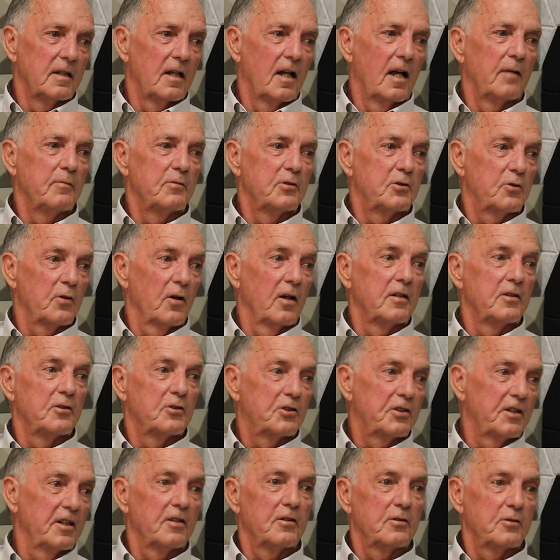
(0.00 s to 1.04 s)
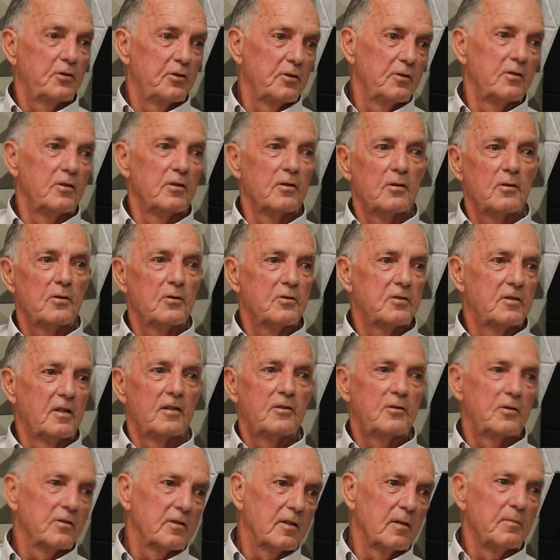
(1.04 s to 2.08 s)
I was trying to scare two girls, and I
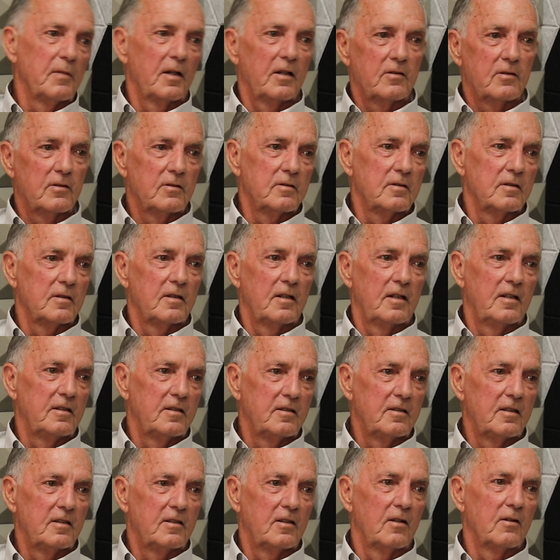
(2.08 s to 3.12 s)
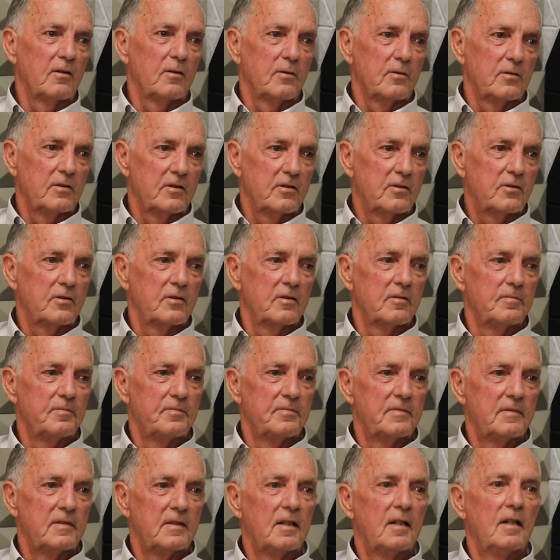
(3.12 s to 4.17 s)
took them out on and did all this.
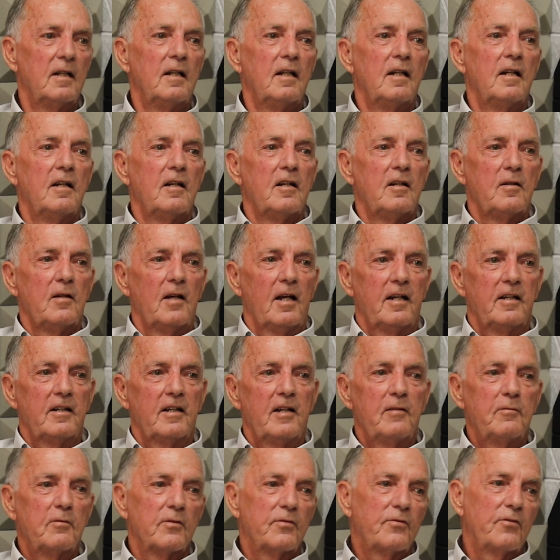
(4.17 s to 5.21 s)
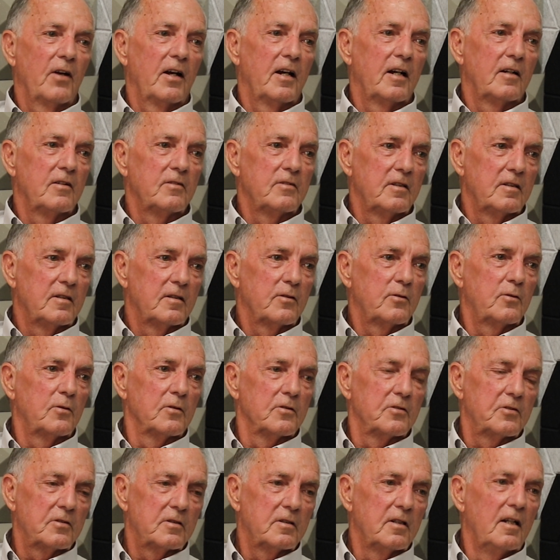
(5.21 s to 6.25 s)
And they were found, and of
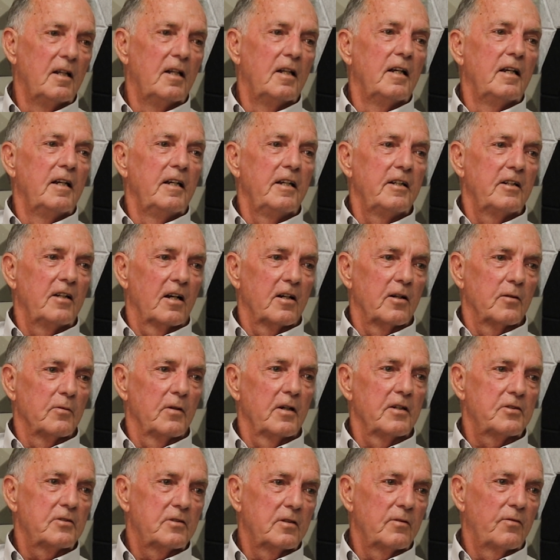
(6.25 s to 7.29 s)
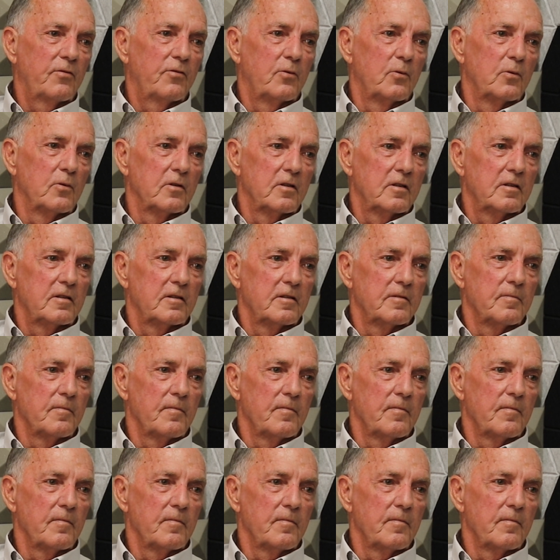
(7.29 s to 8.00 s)
course, he got arrested for it.